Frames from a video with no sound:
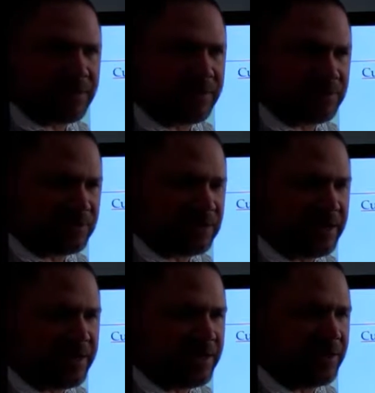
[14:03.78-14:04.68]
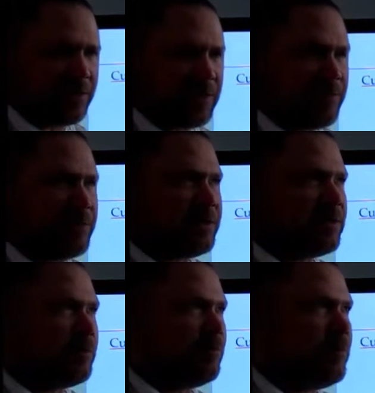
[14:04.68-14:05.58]
on the society, and there might be
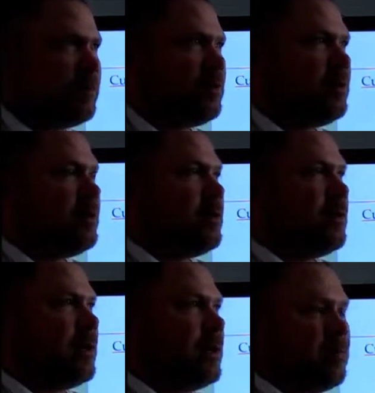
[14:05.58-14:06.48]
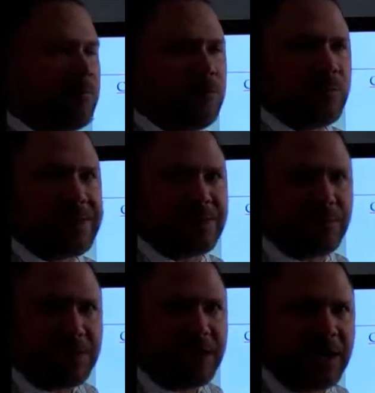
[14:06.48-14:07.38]
some
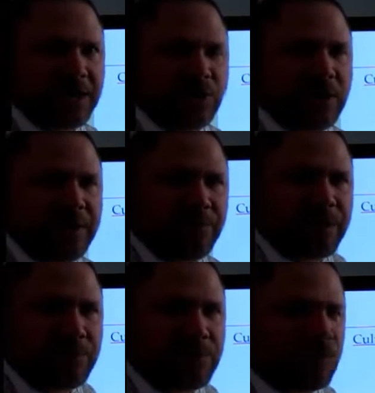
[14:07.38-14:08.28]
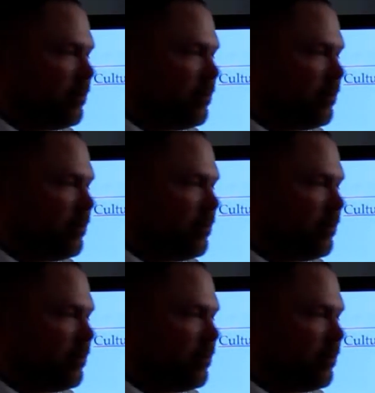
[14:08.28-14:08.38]
reason behind why it might be more